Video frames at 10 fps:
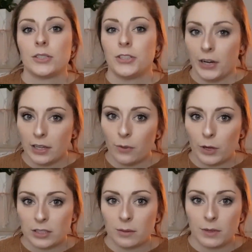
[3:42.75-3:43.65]
During the
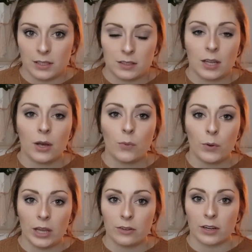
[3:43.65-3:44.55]
winter months,
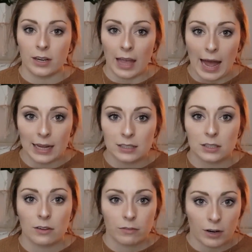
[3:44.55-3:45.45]
we use our
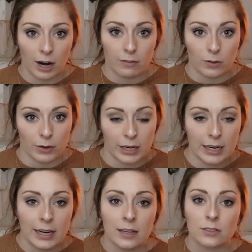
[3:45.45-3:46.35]
gas for our floor
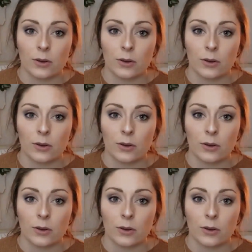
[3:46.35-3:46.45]
heating,